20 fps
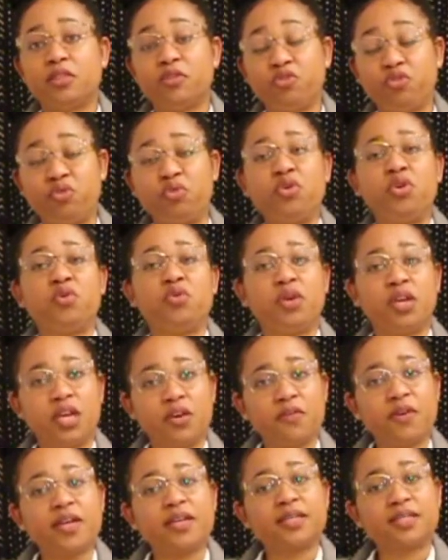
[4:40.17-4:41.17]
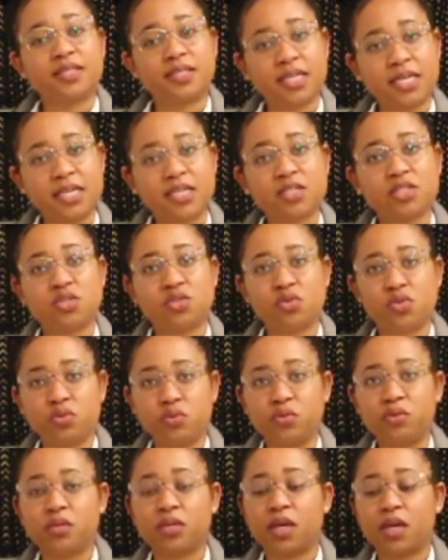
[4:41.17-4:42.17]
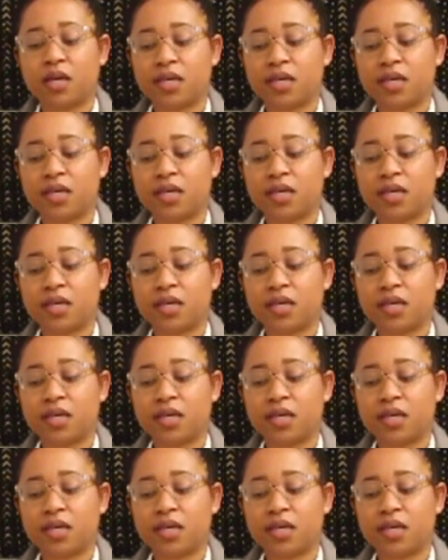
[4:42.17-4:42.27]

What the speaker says: do you give consent to